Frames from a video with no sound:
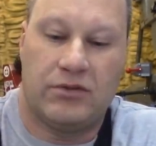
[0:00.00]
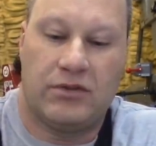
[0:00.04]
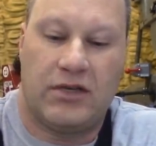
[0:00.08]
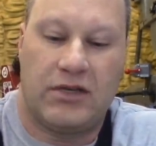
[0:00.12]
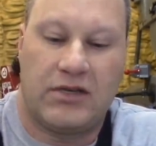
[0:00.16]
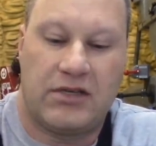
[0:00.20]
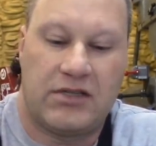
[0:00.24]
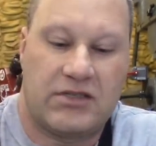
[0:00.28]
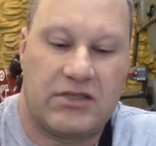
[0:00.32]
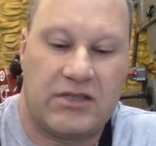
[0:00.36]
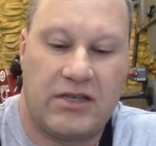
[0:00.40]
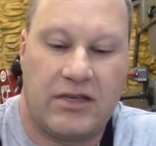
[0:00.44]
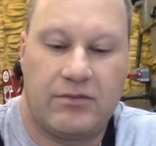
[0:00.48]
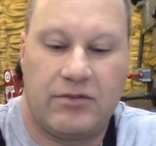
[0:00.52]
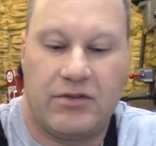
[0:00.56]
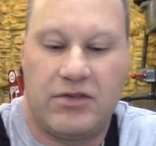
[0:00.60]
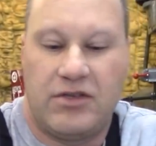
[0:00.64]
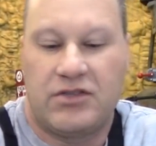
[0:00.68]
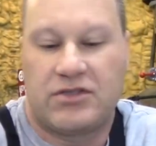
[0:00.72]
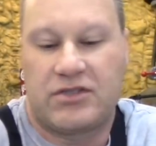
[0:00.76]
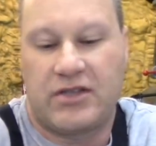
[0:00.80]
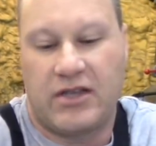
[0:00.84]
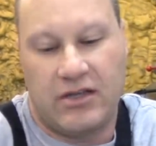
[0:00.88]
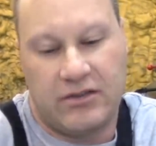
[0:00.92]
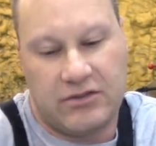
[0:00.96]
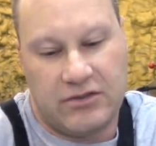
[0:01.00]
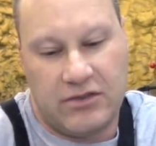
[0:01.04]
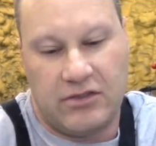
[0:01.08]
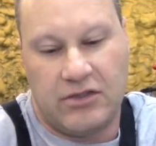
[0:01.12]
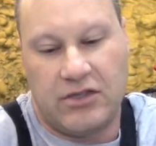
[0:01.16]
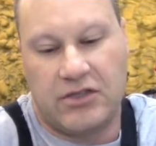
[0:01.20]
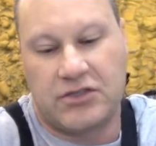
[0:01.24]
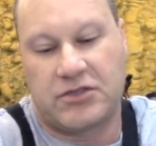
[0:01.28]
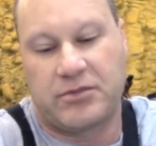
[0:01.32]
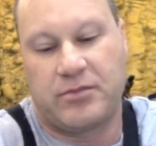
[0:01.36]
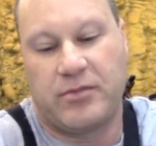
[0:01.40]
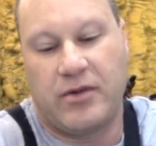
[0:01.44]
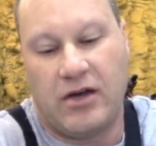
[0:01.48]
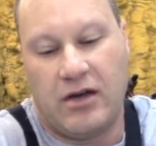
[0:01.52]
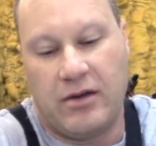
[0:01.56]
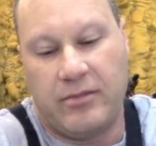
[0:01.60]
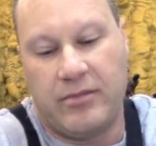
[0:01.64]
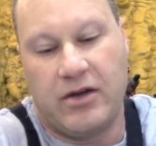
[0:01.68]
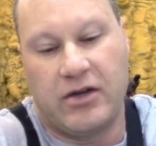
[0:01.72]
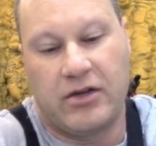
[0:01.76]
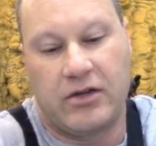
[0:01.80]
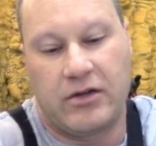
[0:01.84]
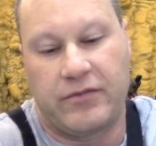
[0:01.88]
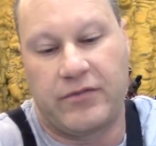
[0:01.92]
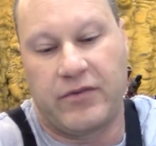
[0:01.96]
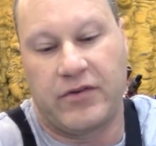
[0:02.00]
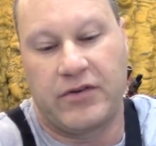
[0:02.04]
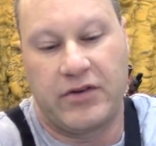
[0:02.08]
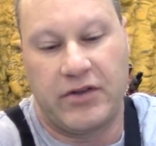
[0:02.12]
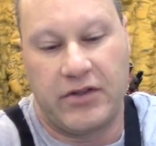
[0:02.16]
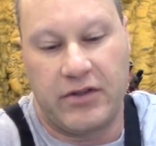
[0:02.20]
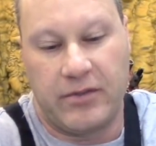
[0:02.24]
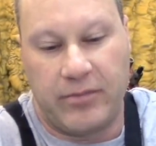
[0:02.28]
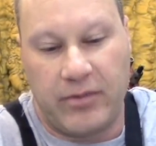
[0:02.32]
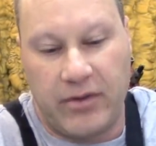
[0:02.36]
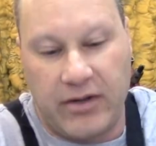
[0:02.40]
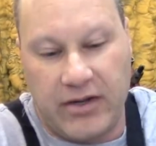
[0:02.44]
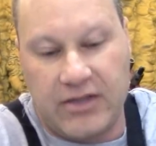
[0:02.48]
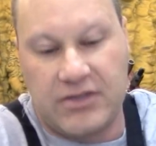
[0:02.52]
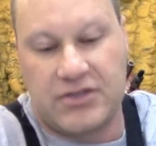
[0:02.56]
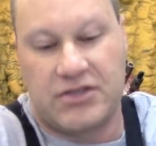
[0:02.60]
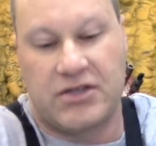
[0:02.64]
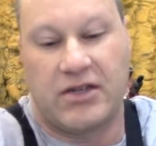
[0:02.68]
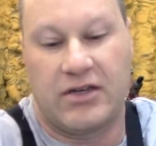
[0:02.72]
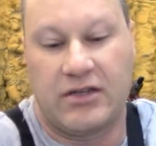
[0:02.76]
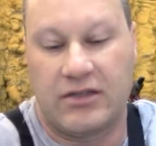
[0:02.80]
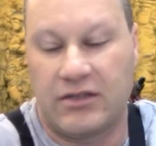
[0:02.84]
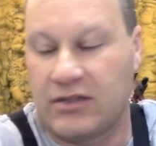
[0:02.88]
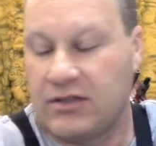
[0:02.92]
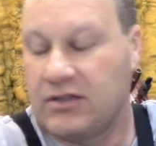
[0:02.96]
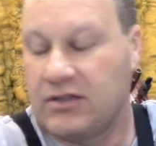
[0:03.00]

Like I said, we'll use that little small motor for another project.